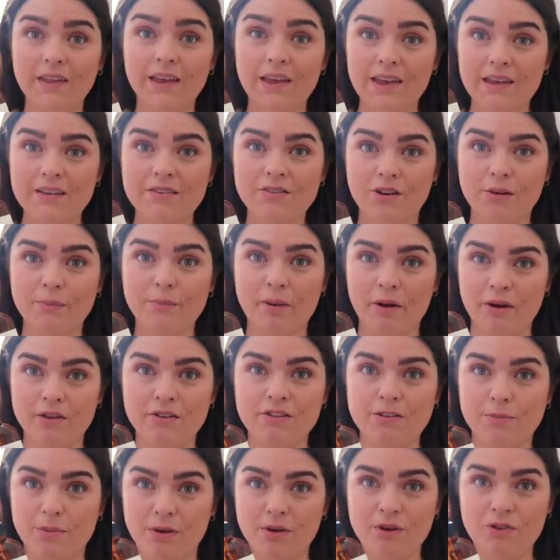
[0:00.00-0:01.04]
the Aesop
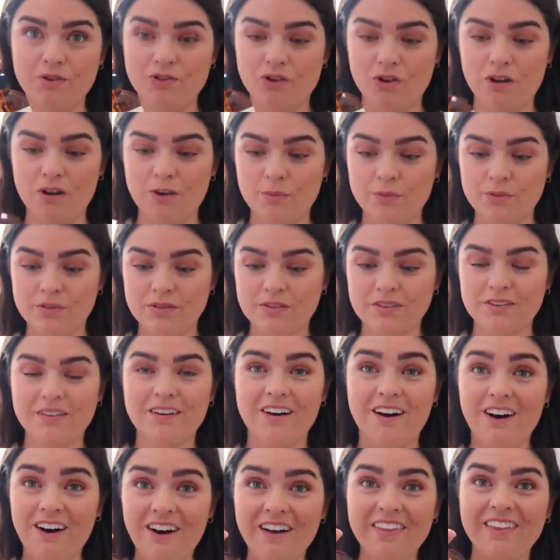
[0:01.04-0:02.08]
post poo drops.
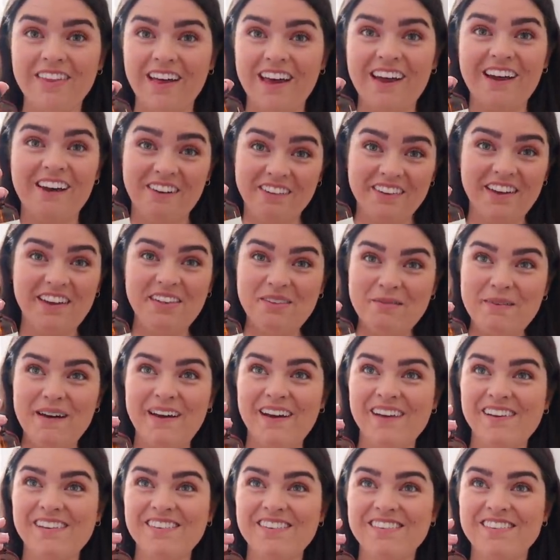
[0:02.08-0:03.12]
Aren't they, aren't they the
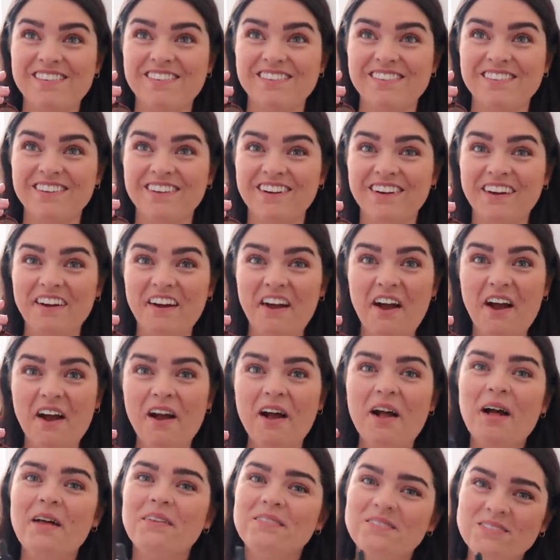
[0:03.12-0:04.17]
best? They are
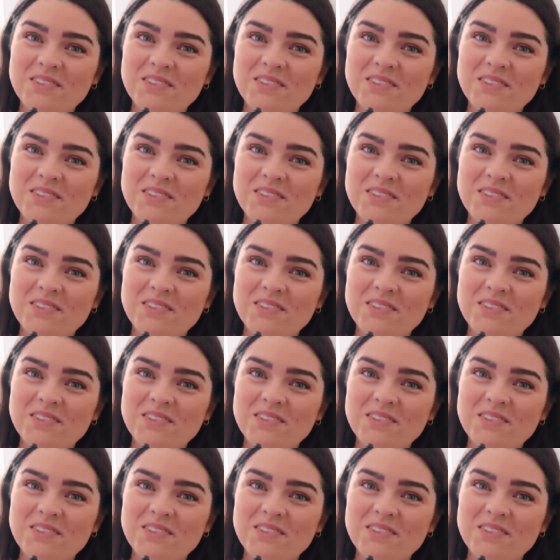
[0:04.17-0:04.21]
fantastic.